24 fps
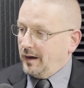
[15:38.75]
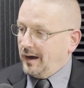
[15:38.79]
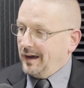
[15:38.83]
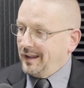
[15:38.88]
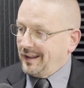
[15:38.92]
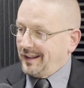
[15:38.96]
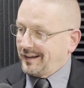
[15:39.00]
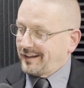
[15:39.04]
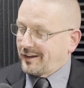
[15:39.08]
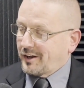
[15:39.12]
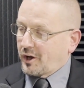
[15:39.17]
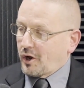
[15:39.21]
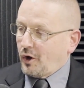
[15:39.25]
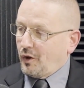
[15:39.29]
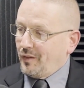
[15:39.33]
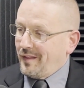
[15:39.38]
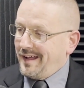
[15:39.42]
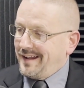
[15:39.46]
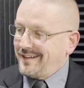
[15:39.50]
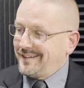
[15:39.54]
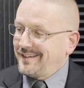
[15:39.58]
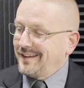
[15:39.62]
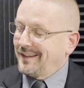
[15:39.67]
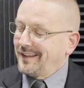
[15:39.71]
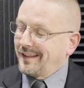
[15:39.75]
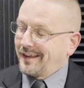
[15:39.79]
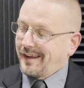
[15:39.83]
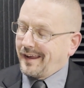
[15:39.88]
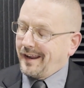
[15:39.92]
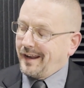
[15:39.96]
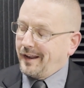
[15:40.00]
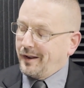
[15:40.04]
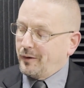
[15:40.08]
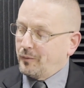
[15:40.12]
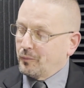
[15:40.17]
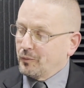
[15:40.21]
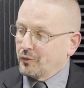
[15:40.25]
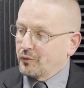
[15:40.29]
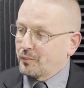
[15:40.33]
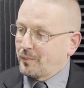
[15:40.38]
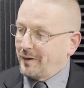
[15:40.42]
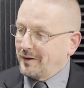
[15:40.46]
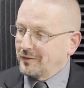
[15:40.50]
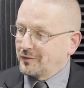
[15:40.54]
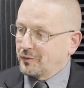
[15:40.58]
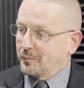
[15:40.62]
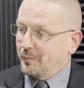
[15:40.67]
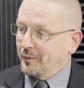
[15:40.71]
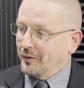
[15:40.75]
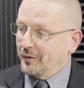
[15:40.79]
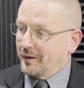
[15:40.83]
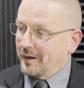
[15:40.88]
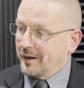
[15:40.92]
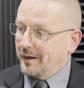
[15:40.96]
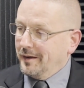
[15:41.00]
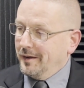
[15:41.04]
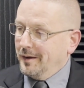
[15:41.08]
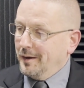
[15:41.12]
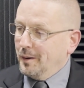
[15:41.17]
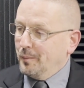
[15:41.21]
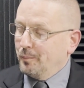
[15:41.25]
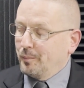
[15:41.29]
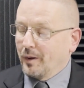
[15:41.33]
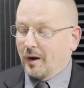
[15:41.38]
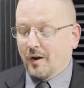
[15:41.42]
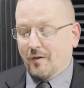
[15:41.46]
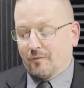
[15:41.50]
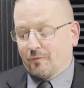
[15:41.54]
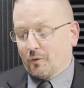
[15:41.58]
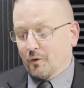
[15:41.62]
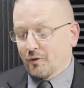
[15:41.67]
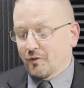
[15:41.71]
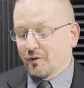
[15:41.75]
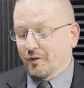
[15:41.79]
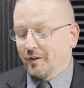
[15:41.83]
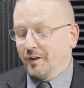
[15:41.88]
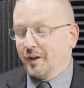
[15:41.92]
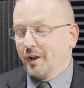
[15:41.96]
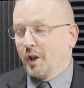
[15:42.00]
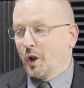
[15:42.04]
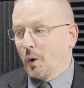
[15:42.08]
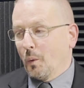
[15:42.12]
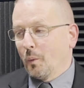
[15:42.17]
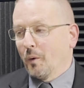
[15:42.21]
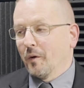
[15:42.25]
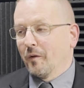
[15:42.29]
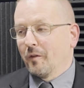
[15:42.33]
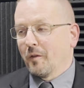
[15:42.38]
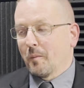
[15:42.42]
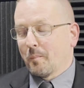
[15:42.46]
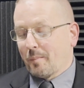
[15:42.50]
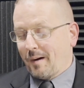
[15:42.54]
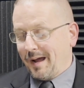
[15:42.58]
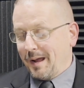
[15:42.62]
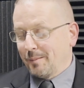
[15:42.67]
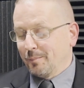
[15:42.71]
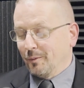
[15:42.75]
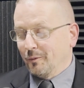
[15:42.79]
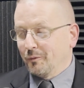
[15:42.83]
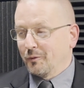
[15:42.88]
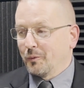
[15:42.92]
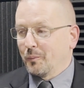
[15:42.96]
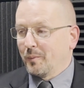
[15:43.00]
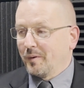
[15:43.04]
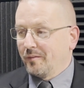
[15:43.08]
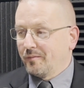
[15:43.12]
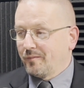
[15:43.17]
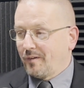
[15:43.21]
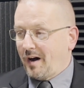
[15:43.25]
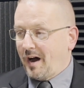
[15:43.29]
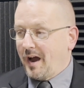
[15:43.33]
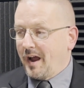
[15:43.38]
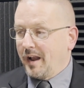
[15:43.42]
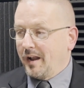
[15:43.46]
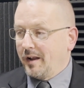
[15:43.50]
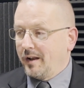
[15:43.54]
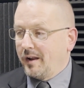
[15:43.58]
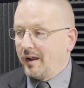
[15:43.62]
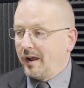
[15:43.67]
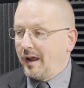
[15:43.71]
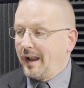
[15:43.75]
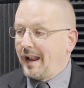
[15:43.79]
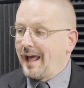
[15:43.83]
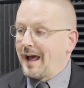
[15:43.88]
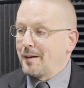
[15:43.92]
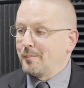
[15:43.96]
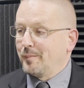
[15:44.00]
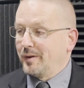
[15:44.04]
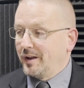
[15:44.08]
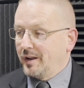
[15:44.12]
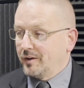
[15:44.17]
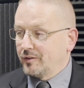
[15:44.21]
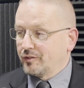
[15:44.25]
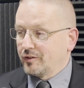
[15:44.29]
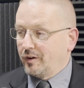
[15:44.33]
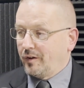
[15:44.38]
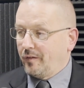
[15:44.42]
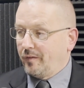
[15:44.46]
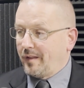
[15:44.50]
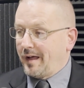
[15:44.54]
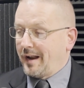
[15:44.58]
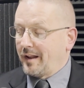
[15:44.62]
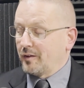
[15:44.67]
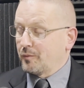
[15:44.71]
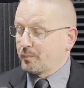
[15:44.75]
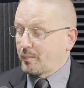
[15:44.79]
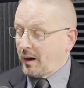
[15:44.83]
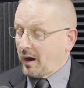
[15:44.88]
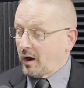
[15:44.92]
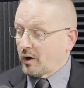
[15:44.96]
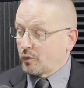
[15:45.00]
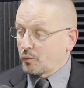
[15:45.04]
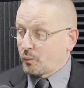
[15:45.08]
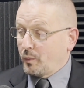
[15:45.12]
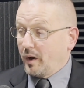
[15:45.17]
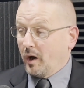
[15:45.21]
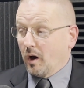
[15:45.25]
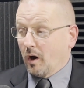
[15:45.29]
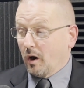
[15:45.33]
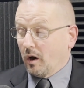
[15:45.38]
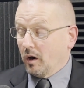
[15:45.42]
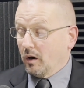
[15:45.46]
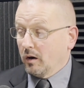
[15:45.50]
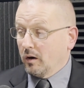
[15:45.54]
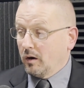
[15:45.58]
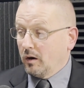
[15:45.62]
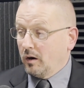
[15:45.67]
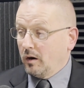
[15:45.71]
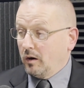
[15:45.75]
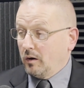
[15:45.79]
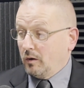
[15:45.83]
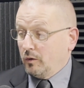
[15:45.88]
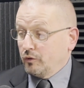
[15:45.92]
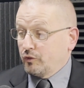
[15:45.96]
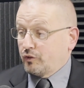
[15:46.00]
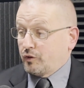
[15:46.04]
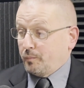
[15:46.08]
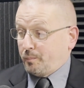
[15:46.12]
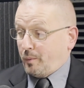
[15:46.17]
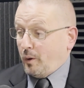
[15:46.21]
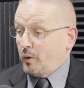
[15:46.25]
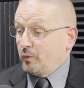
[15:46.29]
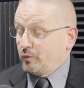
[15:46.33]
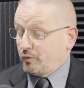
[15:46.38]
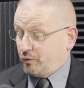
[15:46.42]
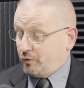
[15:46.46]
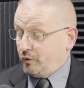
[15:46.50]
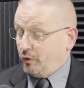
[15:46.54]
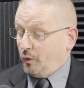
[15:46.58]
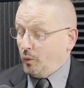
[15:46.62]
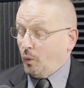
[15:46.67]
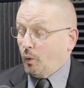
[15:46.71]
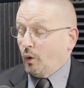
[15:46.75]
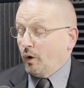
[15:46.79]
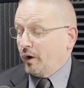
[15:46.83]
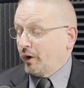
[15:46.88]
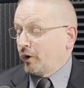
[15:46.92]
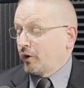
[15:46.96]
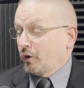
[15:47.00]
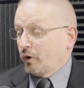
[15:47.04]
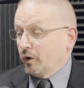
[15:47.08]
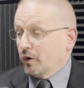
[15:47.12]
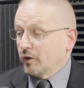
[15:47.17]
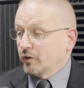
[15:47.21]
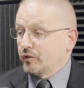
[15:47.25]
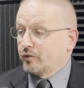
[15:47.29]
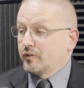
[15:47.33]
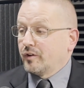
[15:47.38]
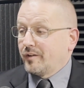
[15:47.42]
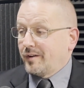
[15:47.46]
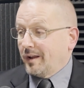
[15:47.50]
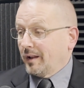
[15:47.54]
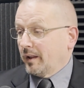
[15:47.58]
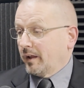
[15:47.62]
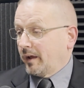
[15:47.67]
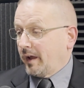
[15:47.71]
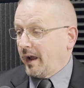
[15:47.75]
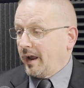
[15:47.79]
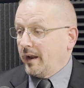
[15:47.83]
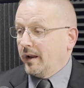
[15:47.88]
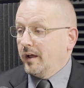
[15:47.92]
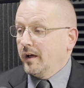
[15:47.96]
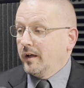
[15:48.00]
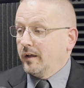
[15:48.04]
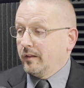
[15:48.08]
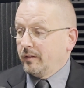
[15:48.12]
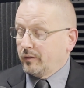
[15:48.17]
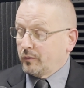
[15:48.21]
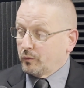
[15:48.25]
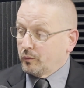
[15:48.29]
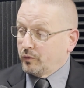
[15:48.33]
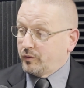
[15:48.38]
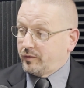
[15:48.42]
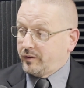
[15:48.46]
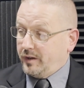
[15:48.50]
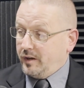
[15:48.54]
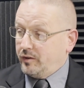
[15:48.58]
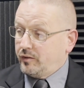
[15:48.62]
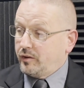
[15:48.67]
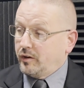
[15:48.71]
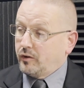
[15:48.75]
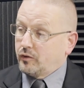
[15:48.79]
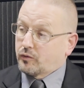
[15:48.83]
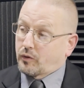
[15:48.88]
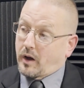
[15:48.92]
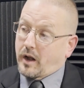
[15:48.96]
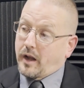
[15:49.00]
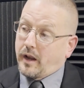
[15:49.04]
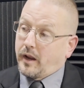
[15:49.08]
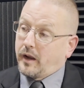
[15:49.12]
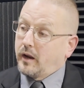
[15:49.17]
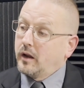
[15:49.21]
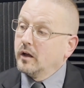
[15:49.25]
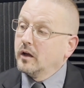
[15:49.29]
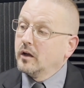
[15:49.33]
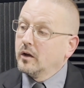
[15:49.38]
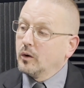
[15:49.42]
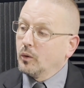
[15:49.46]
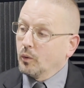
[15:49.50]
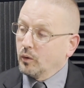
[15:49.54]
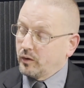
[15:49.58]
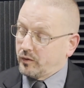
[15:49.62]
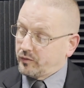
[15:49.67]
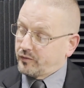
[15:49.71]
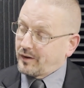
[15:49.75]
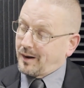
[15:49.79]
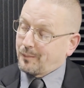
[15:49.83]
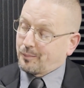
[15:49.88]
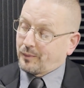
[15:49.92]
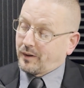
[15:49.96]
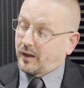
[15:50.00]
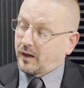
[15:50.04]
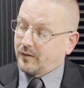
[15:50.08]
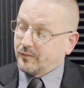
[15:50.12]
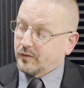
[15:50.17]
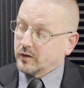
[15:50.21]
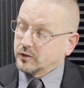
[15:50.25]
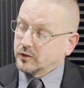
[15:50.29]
I like to call that delegated responsibility. But unfortunately, nowhere in the Bible do we find an admonition that as parents we are supposed to or encouraged to delegate their teaching, training, we discipling of our